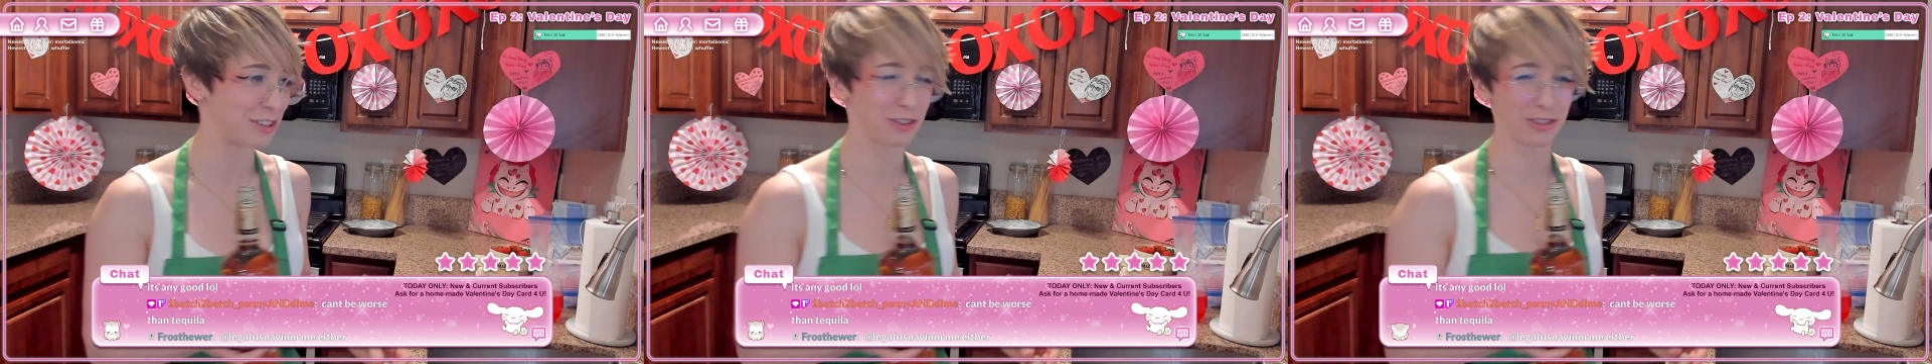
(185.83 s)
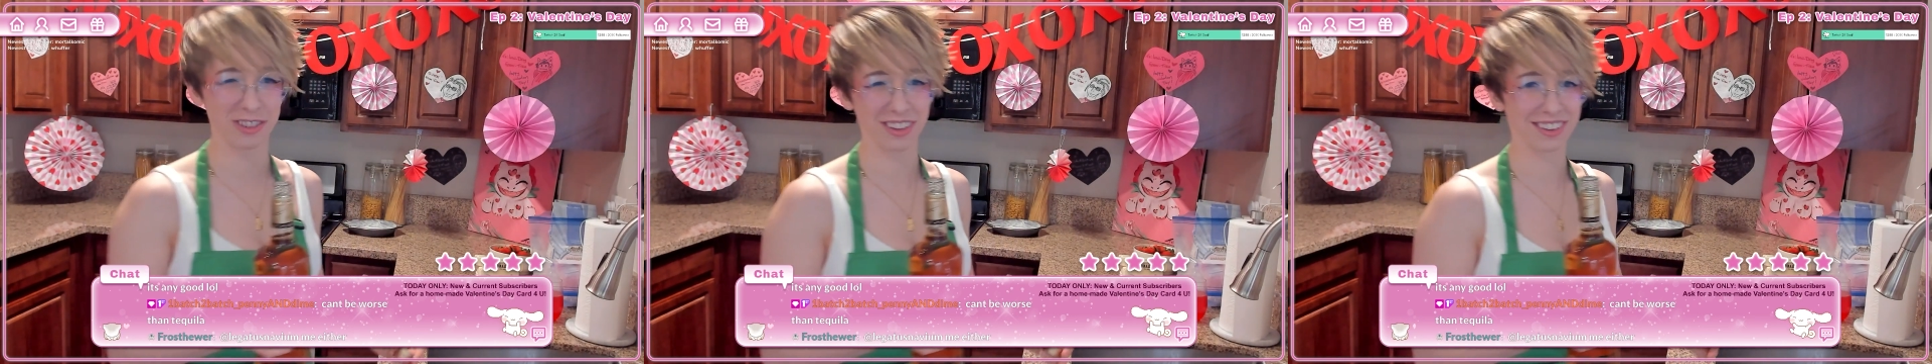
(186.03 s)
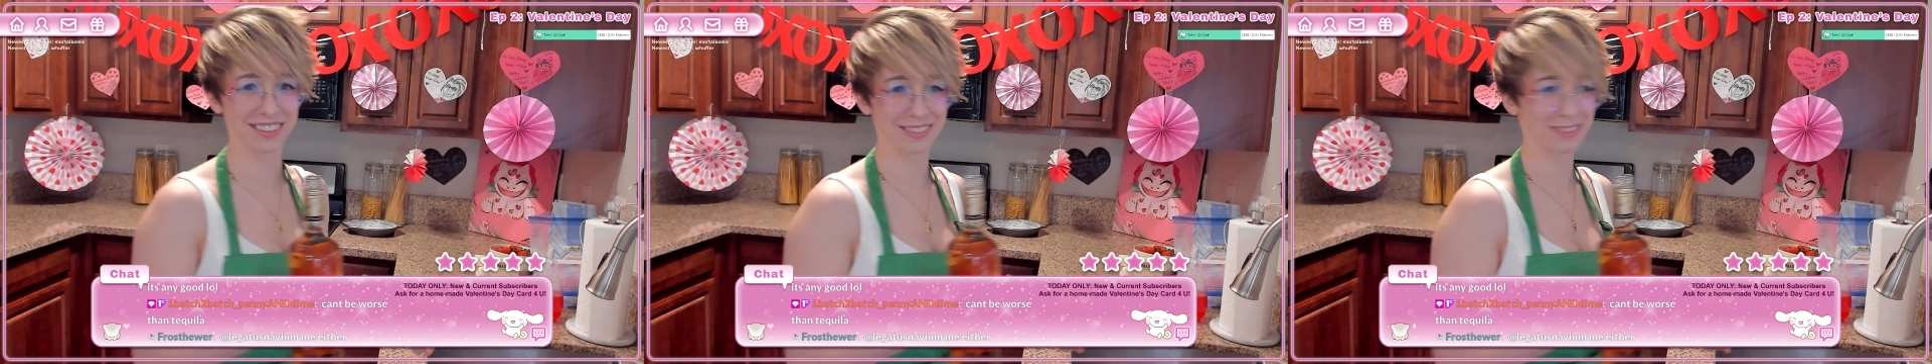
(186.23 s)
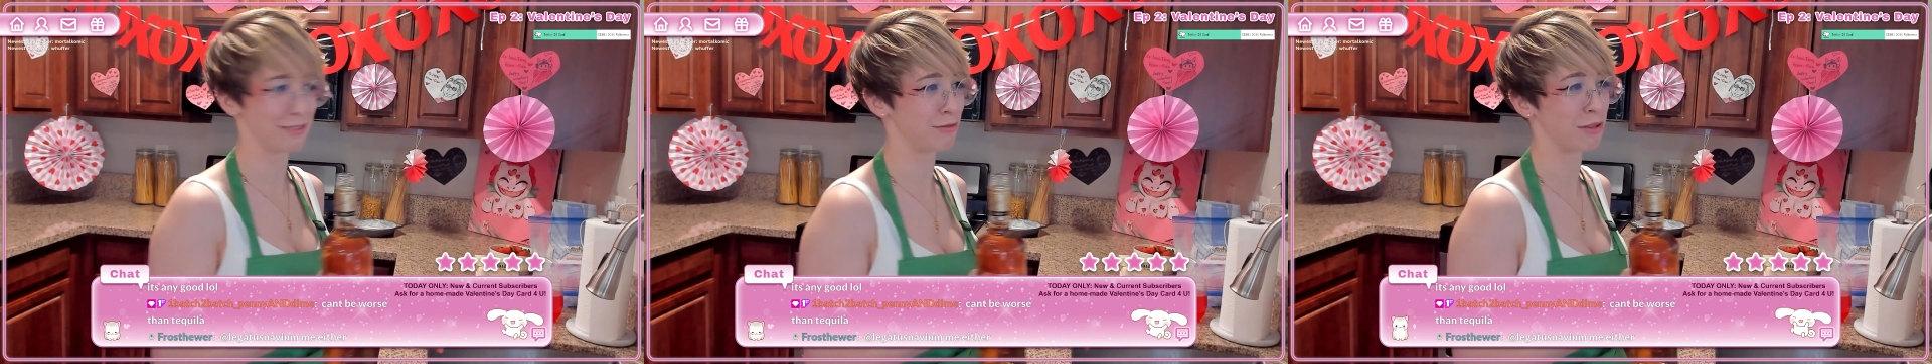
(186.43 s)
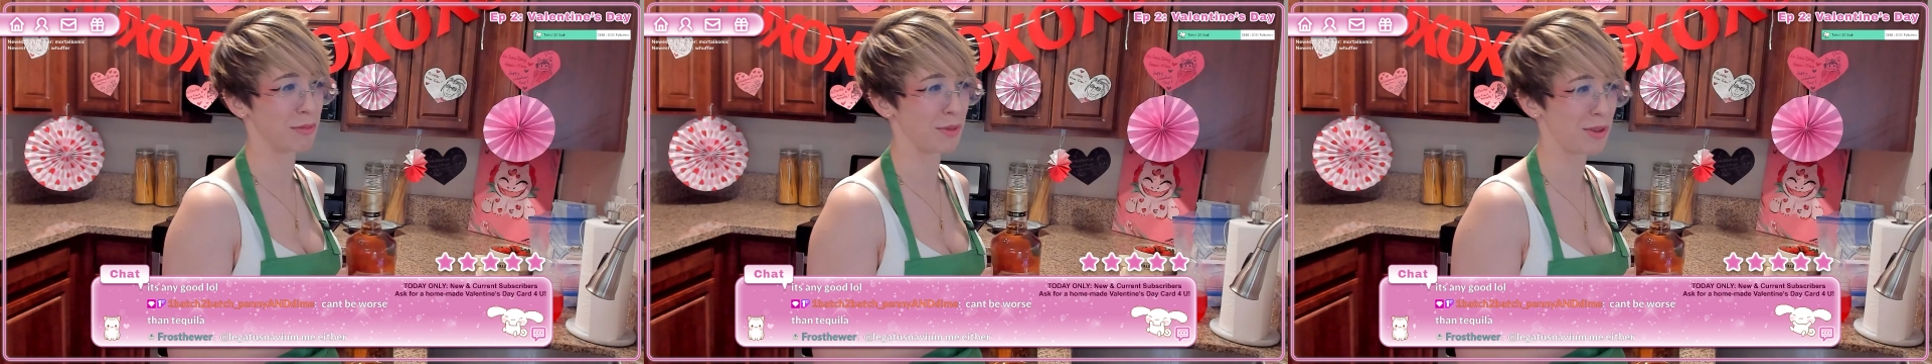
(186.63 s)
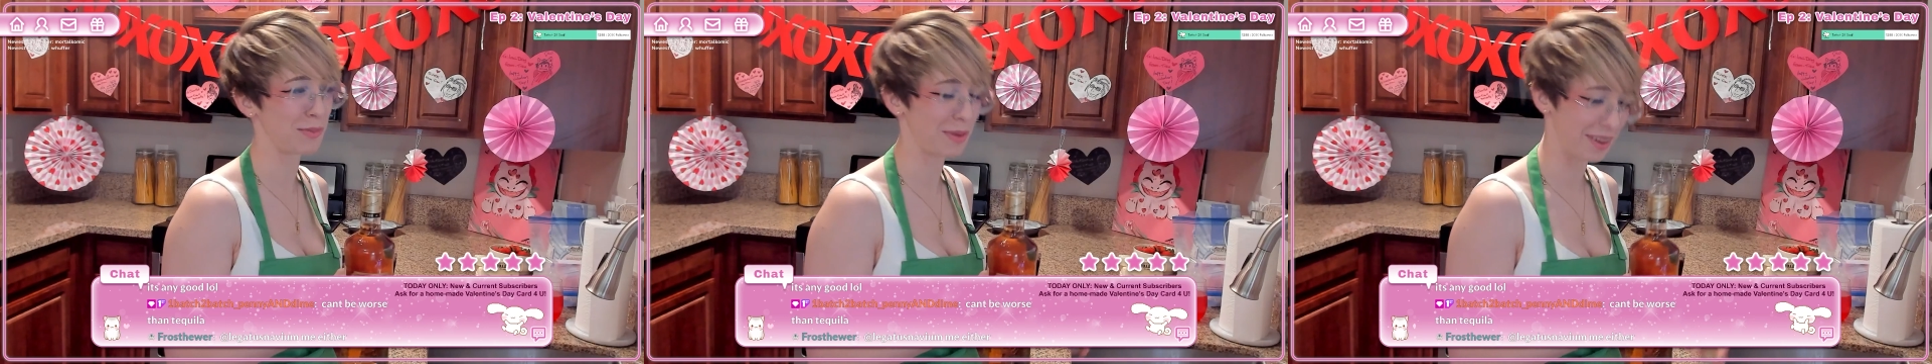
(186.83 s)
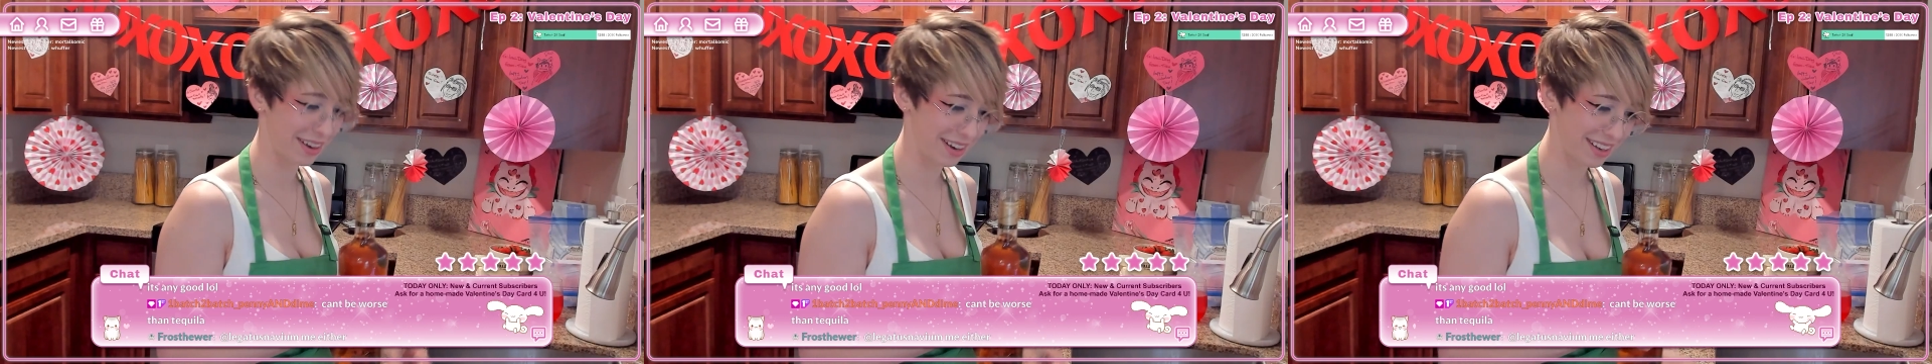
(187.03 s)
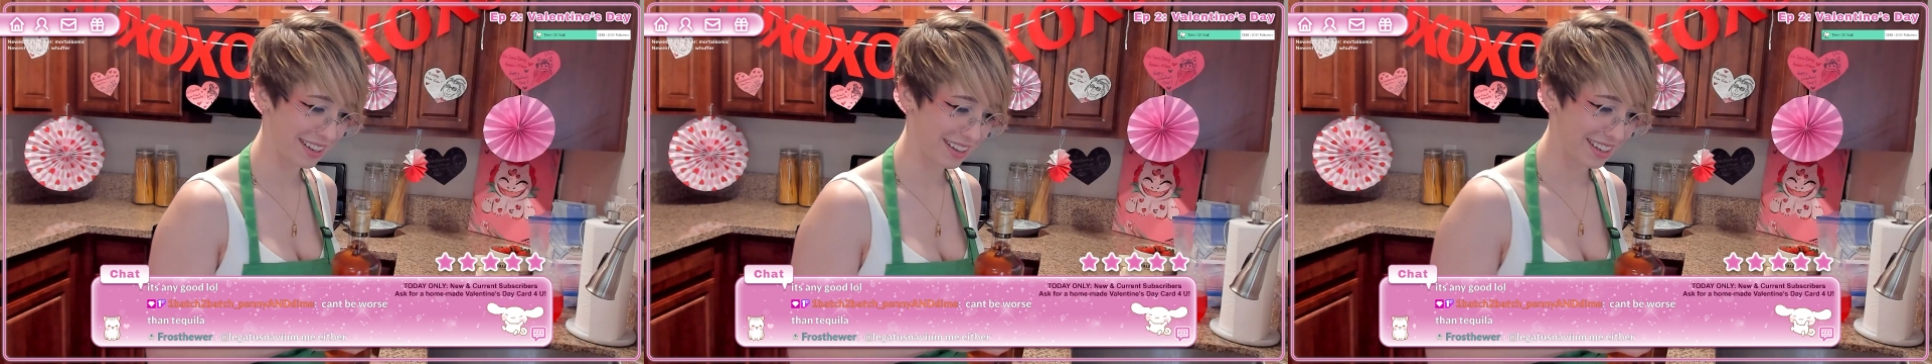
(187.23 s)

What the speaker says: usually, for the most part.